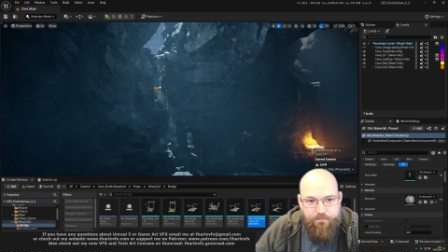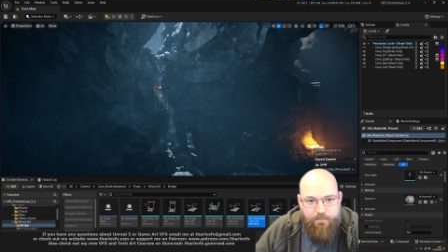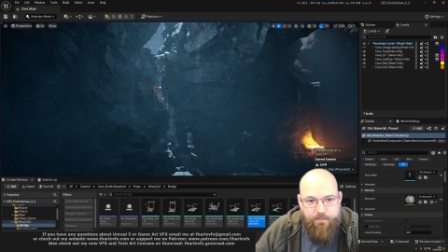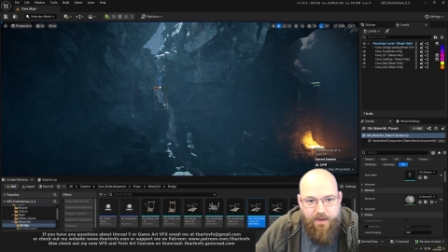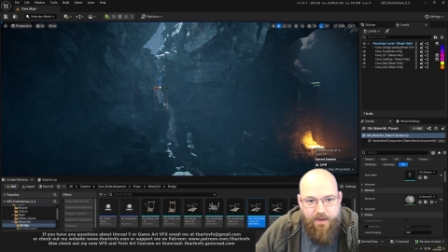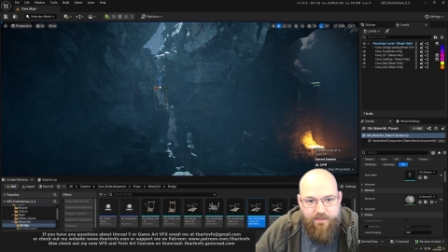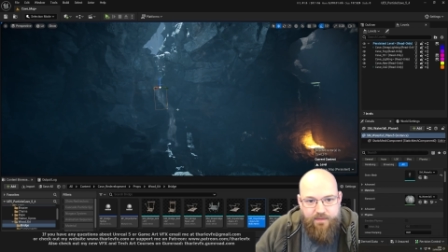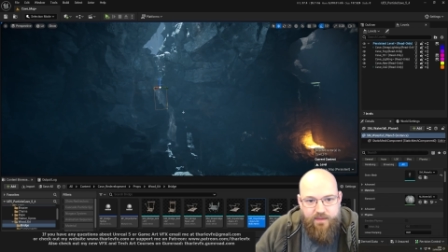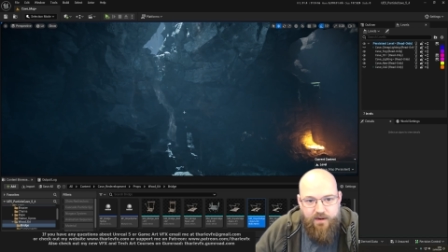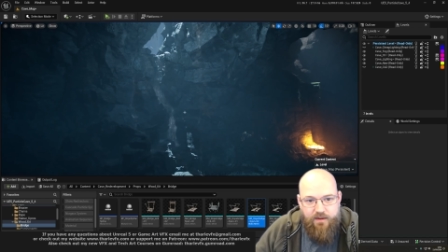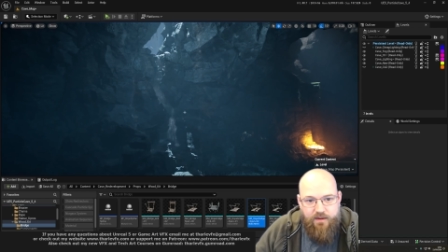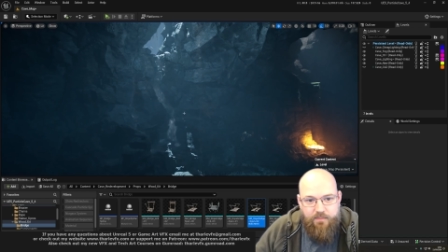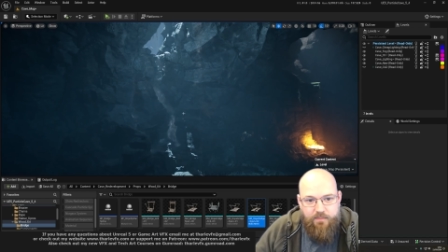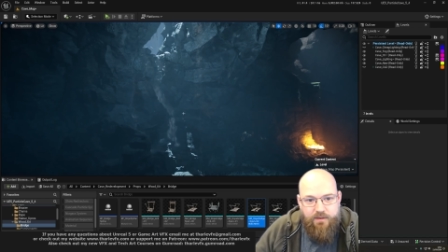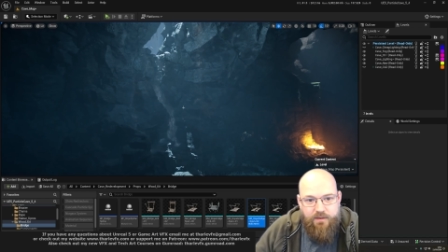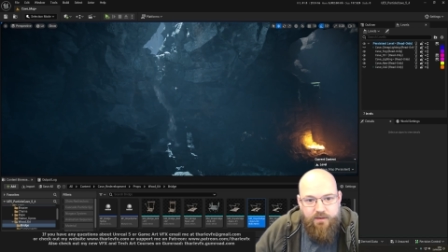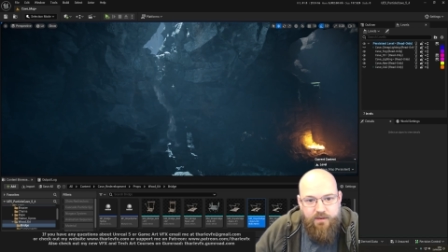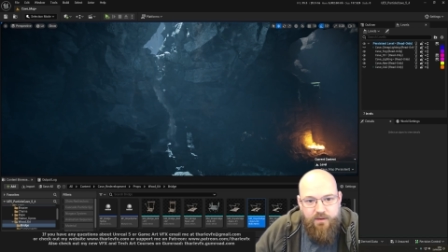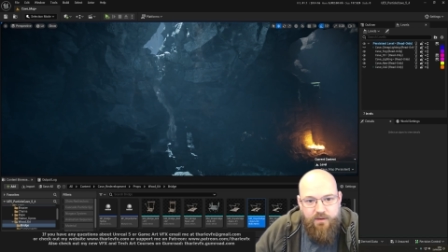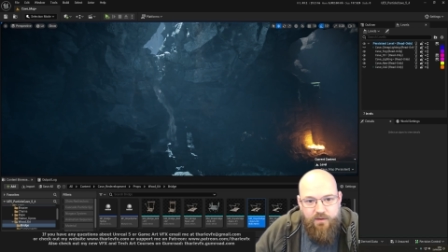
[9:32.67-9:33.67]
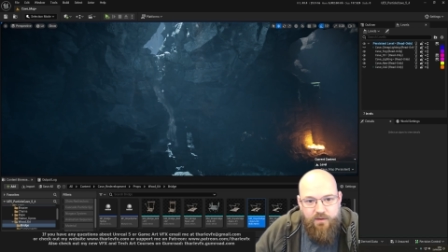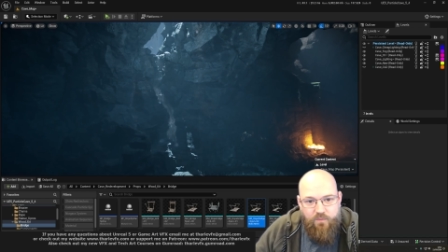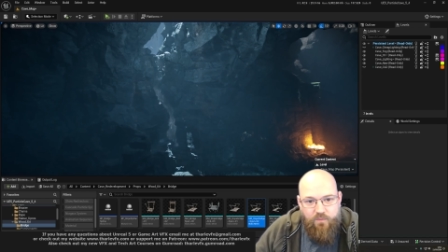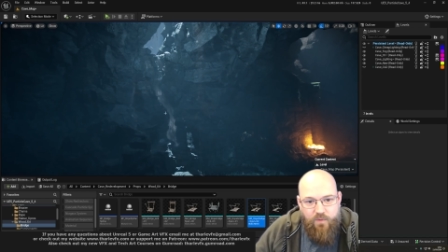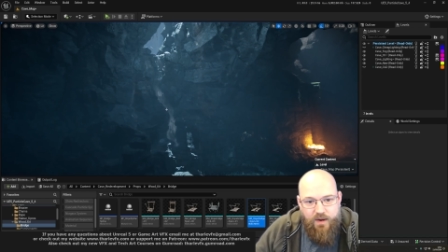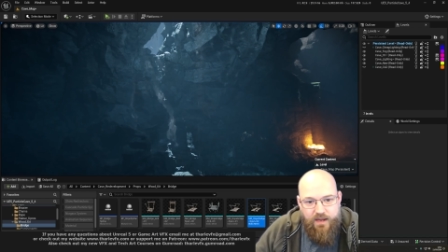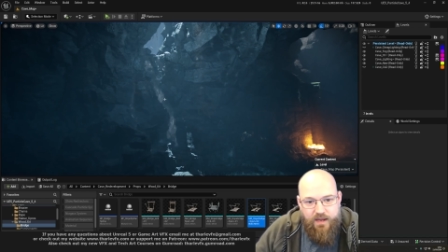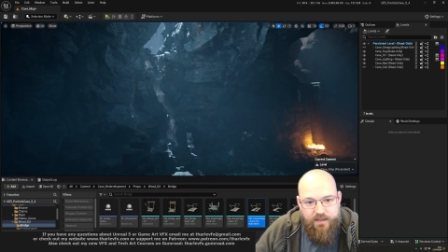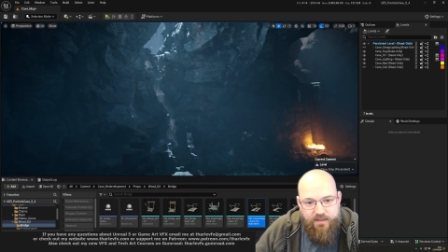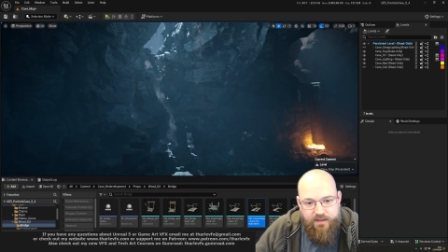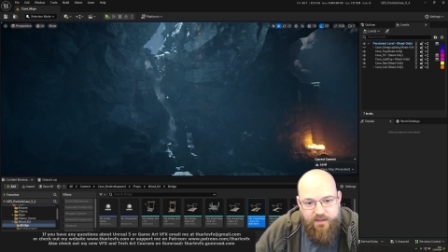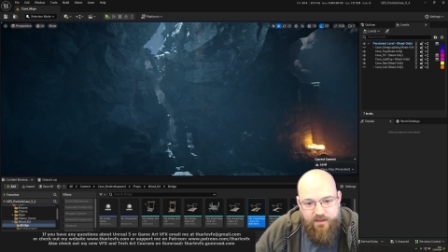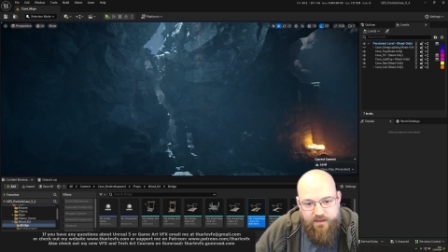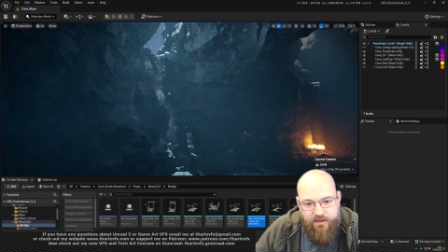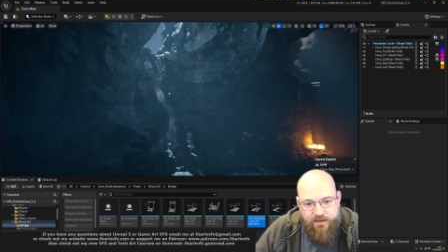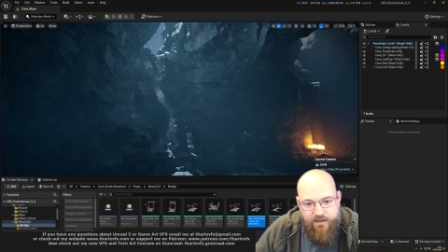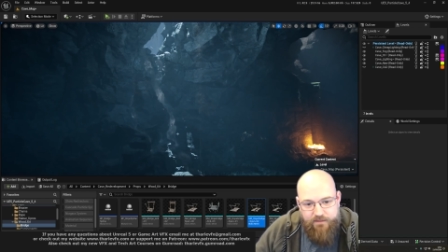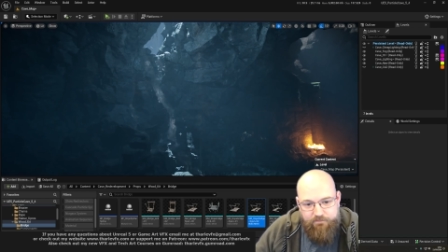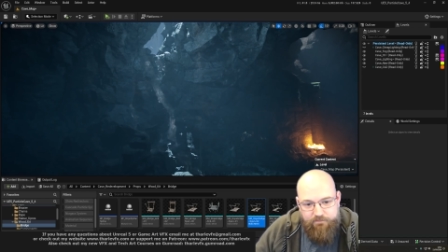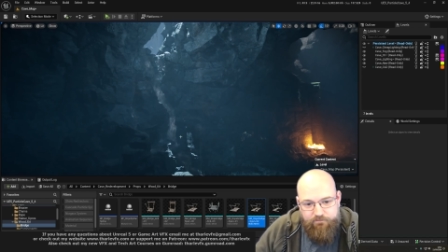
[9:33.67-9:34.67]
back that up, where the